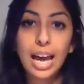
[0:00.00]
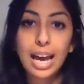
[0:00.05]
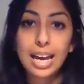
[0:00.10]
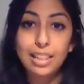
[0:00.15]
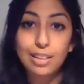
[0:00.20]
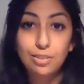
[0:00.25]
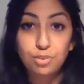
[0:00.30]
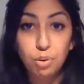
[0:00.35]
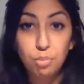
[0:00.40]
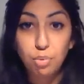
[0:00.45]

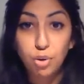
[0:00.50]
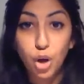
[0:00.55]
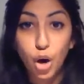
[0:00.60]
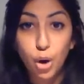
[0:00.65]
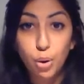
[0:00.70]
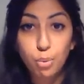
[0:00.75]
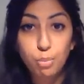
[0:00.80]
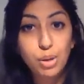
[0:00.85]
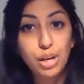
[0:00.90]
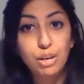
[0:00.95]
in the form of
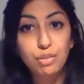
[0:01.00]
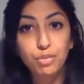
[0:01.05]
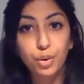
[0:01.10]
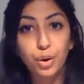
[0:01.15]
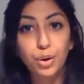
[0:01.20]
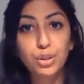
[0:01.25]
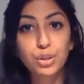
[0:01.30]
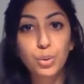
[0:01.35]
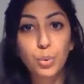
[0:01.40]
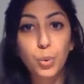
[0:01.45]

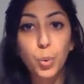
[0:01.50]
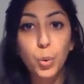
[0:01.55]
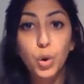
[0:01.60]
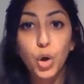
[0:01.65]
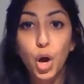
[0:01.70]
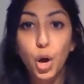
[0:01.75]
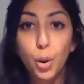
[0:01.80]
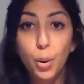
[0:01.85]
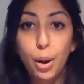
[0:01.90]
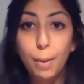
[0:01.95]
co-amilofruse or
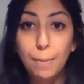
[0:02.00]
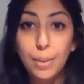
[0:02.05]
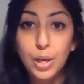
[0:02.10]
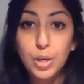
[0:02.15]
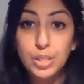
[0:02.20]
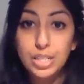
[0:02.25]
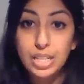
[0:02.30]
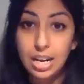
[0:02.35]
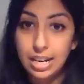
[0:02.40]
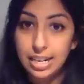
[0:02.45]

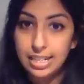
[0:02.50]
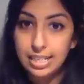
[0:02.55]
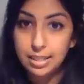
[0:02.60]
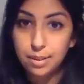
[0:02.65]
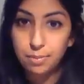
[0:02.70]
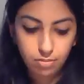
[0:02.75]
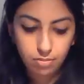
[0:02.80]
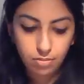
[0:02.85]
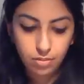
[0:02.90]
co-amilozide.